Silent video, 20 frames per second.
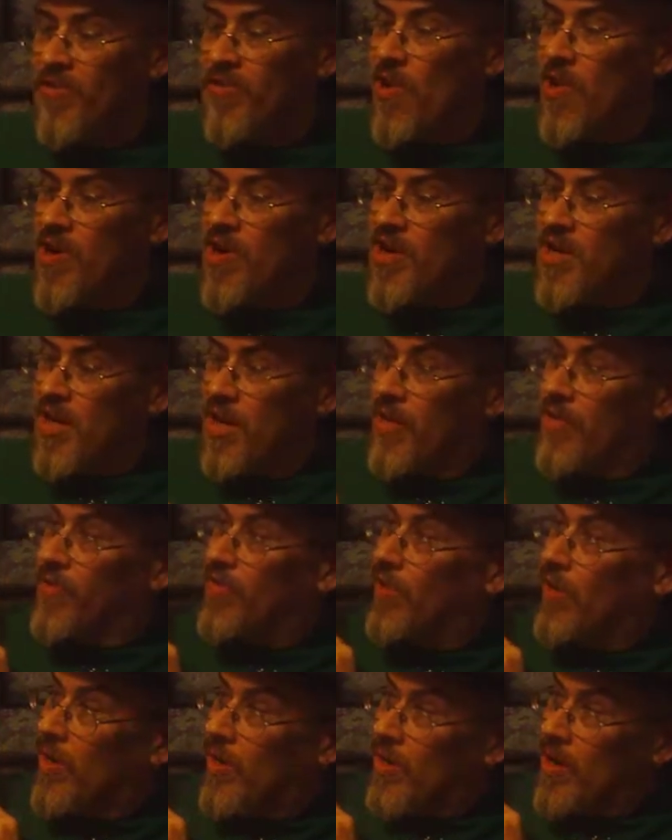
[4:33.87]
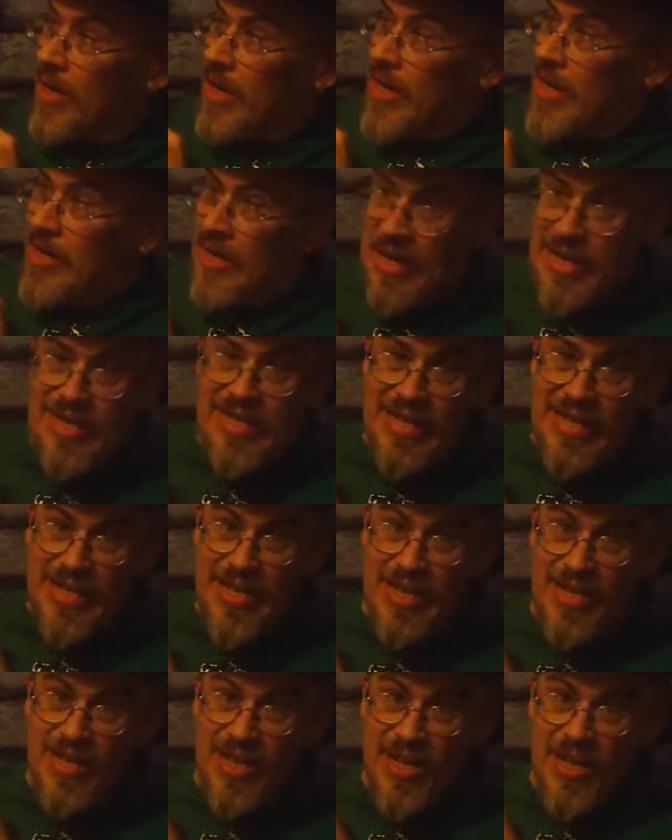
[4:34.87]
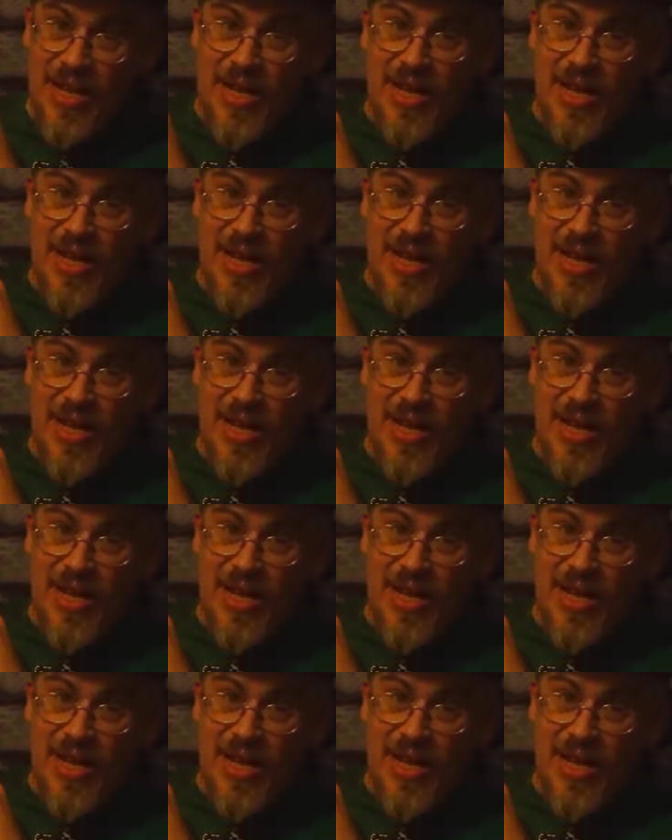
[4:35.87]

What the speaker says: start it again, so I got 19.